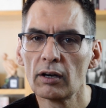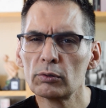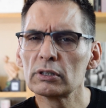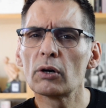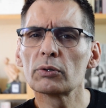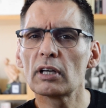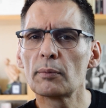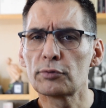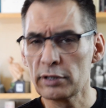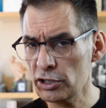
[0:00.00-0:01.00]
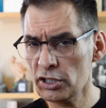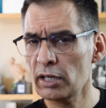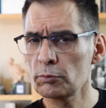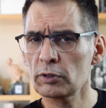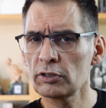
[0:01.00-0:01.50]
Who don't
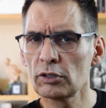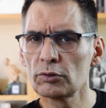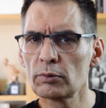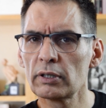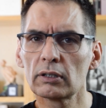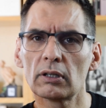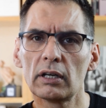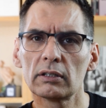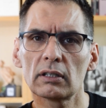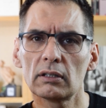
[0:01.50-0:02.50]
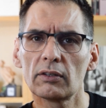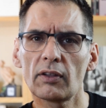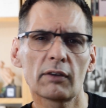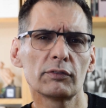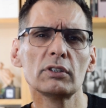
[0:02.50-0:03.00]
appreciate what you're doing and they
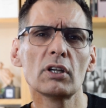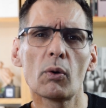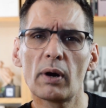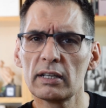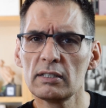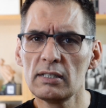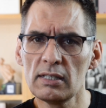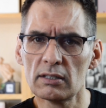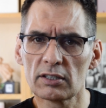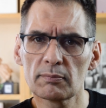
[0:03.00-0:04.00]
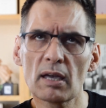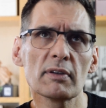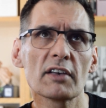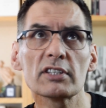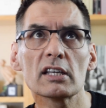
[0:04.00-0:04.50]
have no ideas.
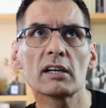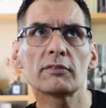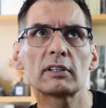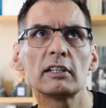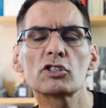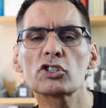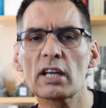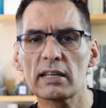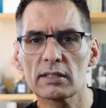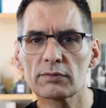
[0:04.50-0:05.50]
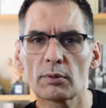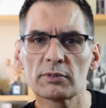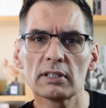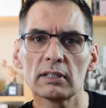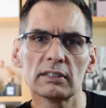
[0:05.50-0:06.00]
Maybe they have cliches from
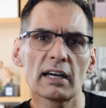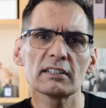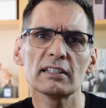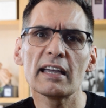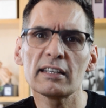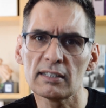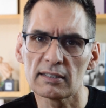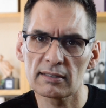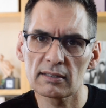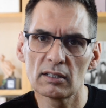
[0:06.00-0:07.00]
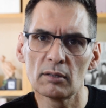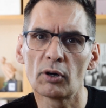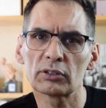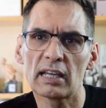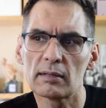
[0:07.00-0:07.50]
the 1980s
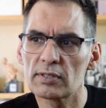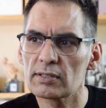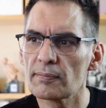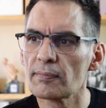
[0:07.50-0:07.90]
about games.